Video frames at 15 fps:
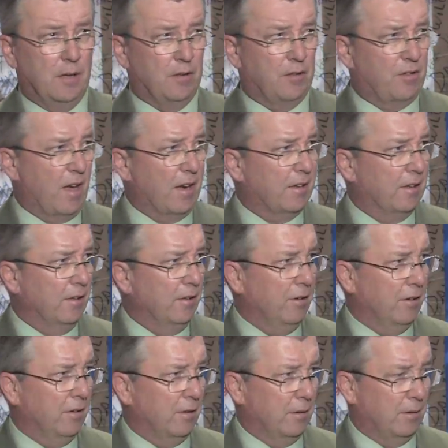Second,
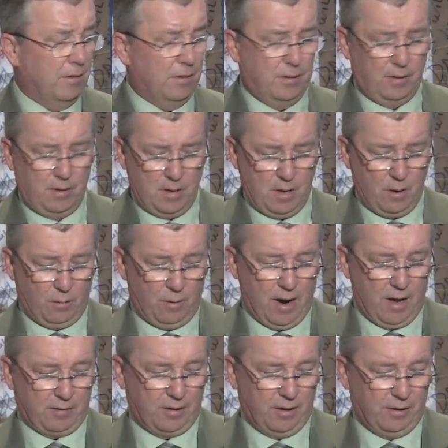we're
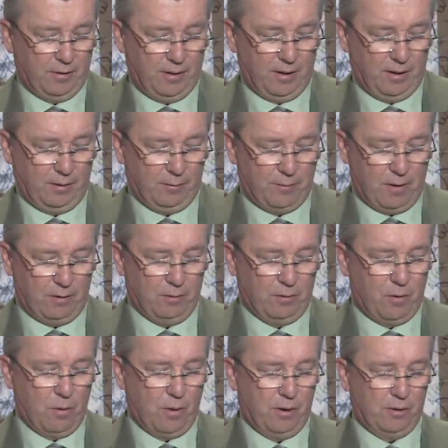asking the federal
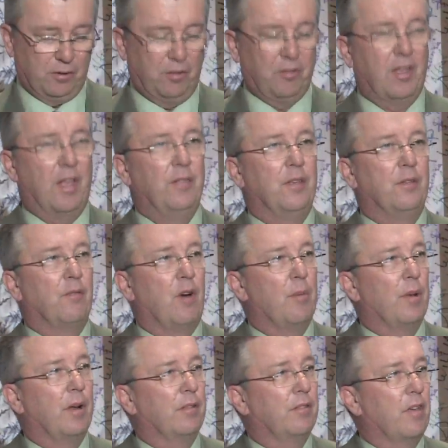court to send the
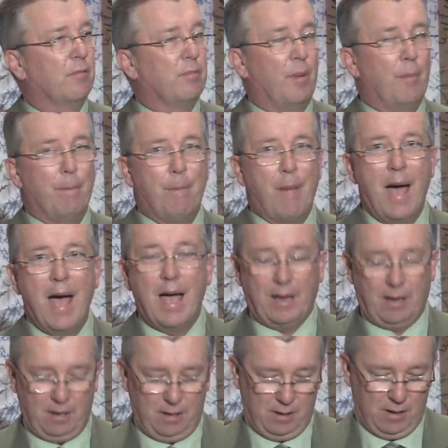environmental assessment
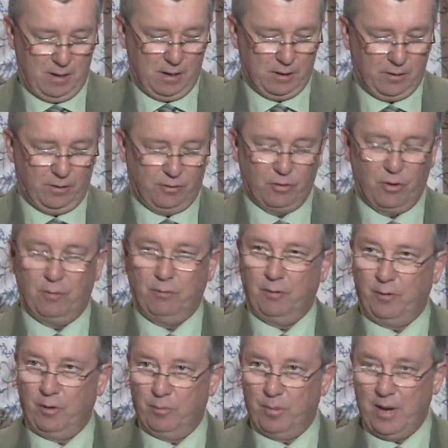back to the Joint
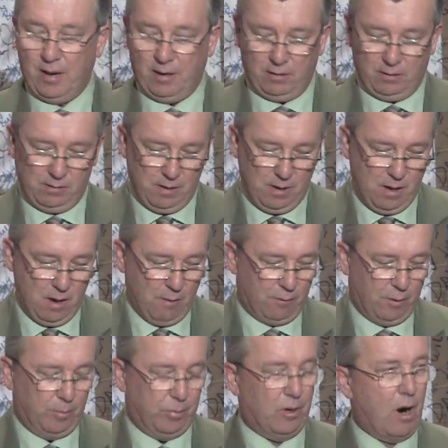Review Panel
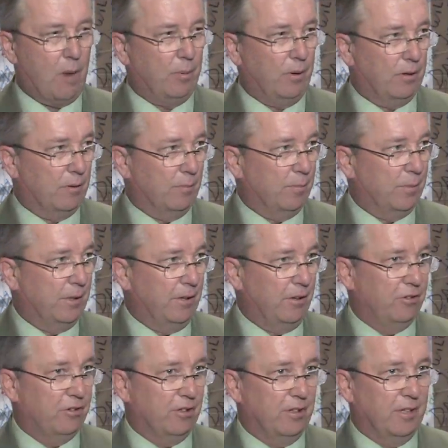for proper
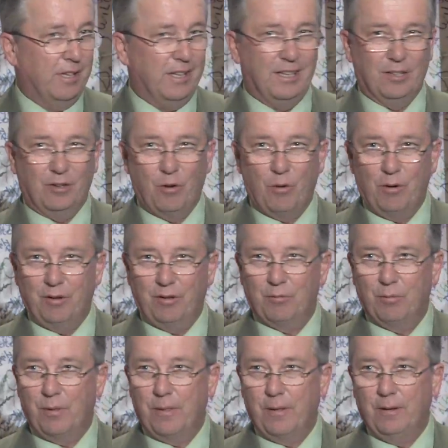completion in
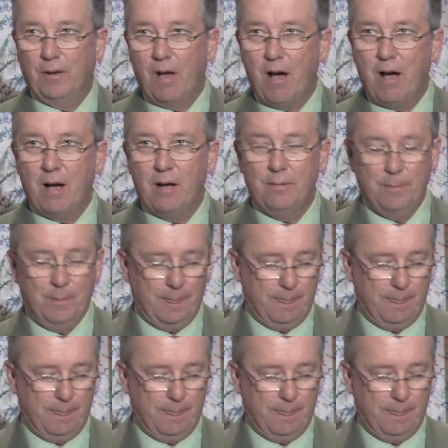accordance with the law.